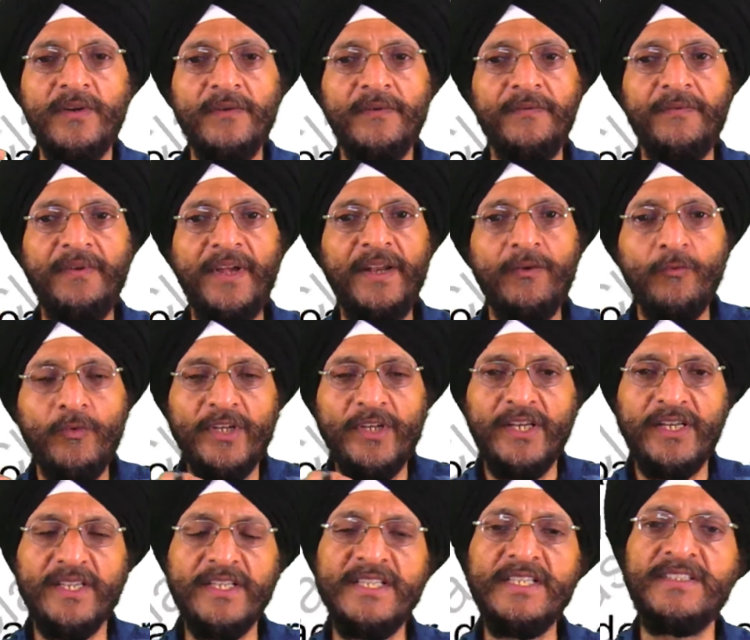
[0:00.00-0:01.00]
when we are
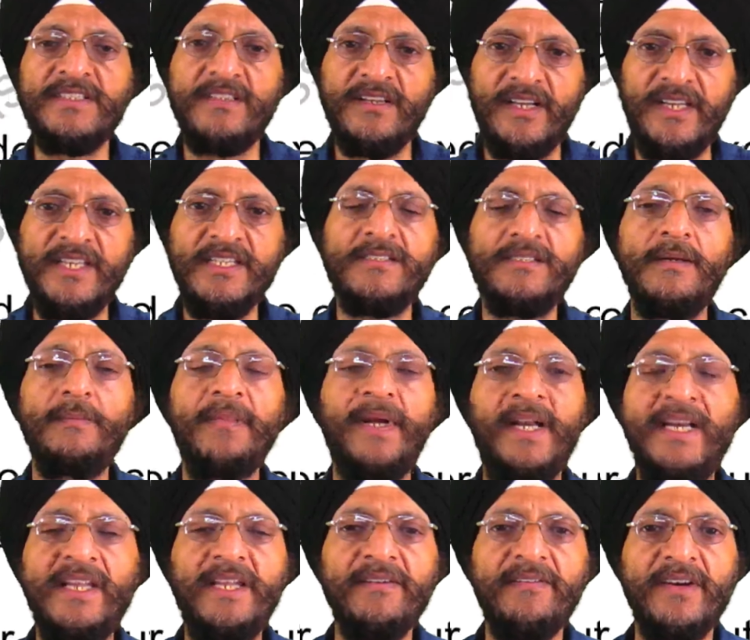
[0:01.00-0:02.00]
installing some
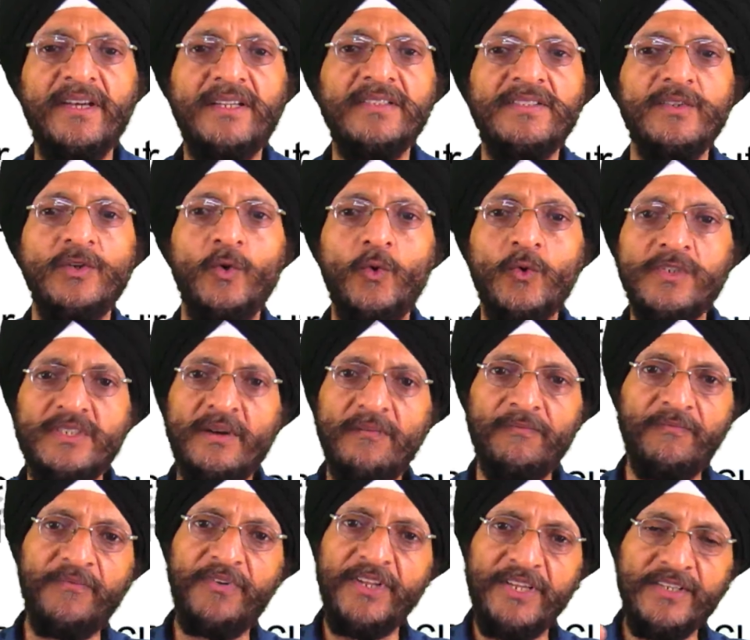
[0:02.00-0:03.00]
antivirus or
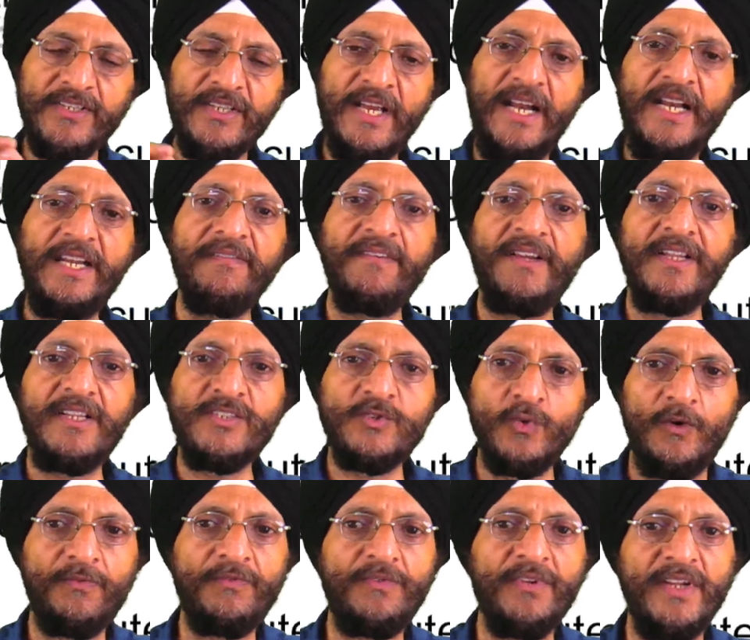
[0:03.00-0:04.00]
some free antivirus
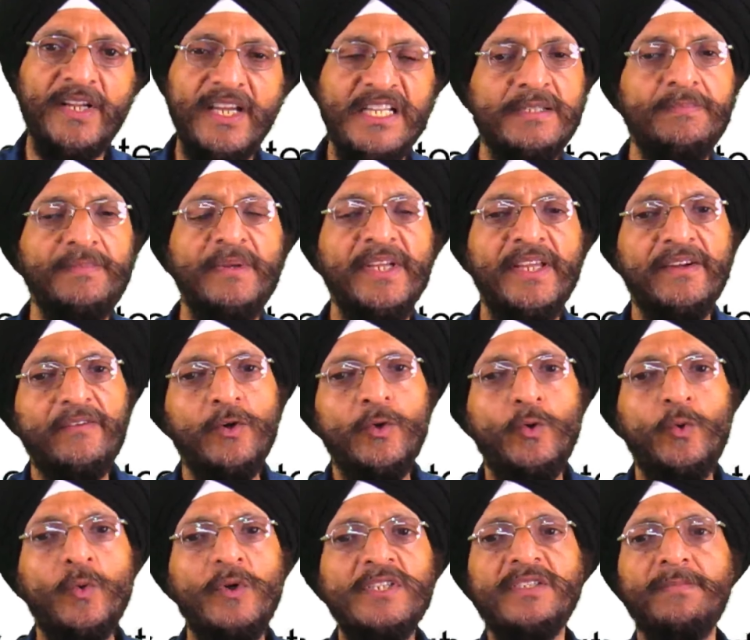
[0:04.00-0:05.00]
software has been given
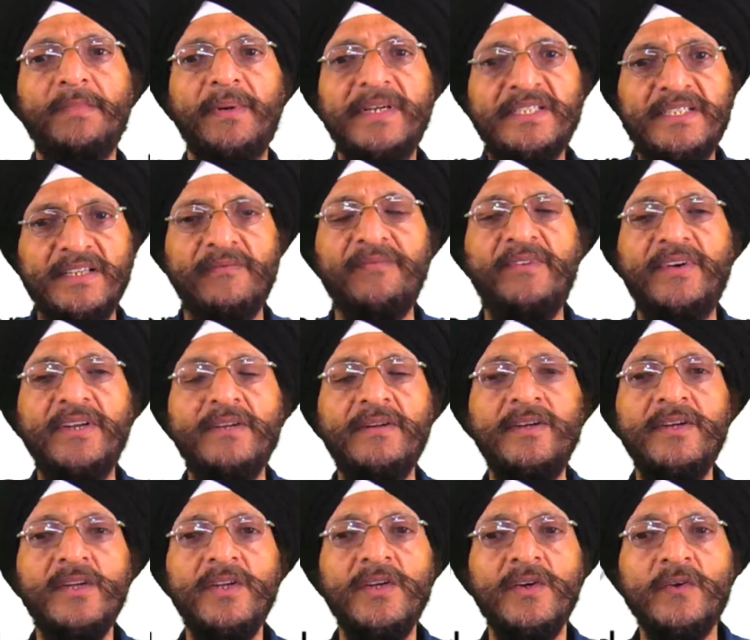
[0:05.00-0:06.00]
to us by someone,
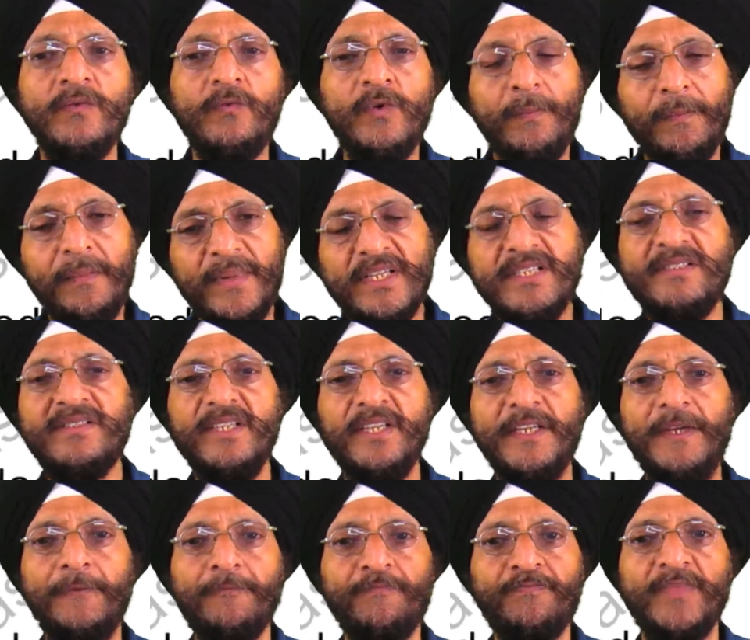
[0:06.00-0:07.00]
we must
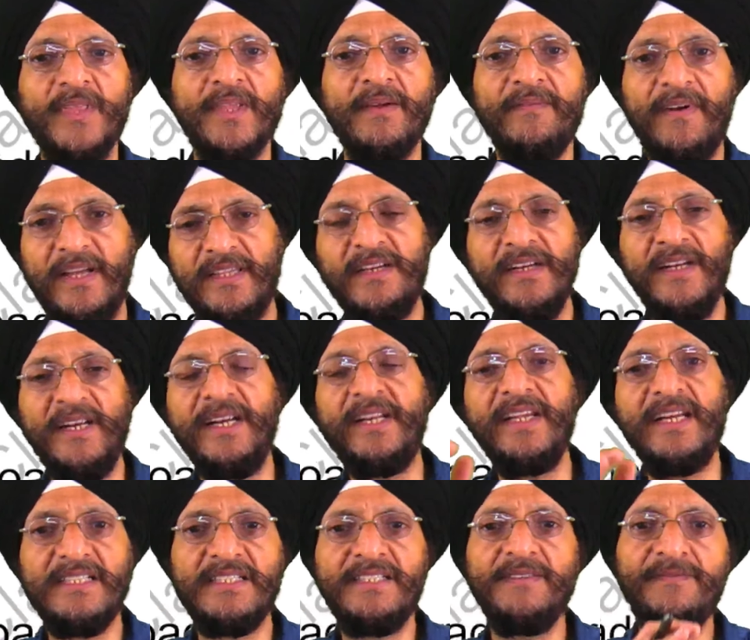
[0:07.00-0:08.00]
see whether it
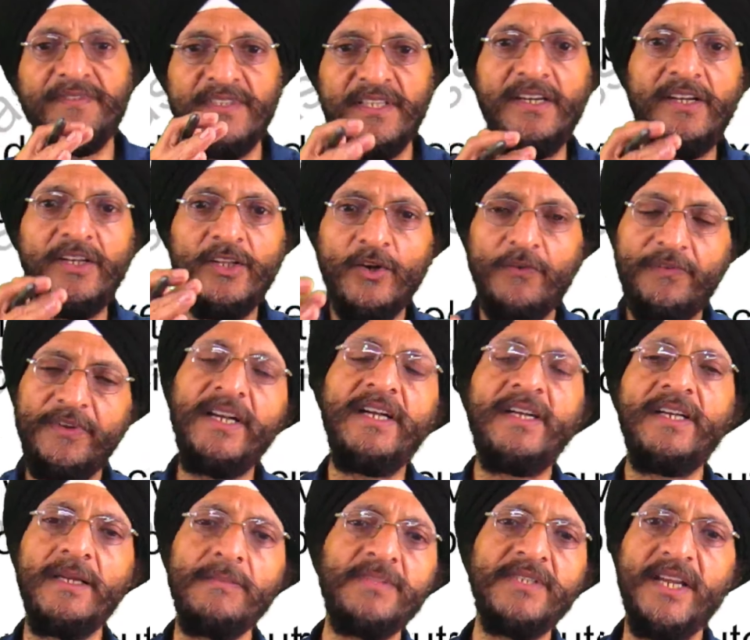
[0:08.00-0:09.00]
has the facility of
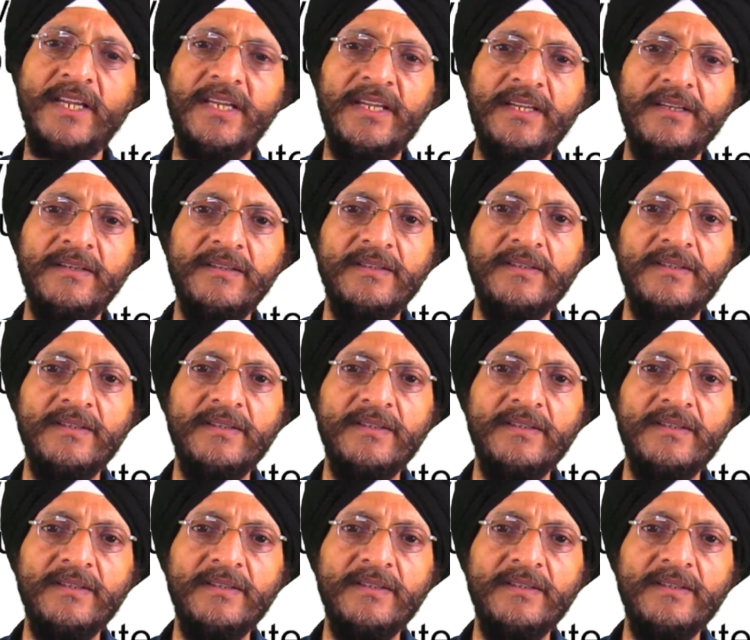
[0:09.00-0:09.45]
real-time scanning.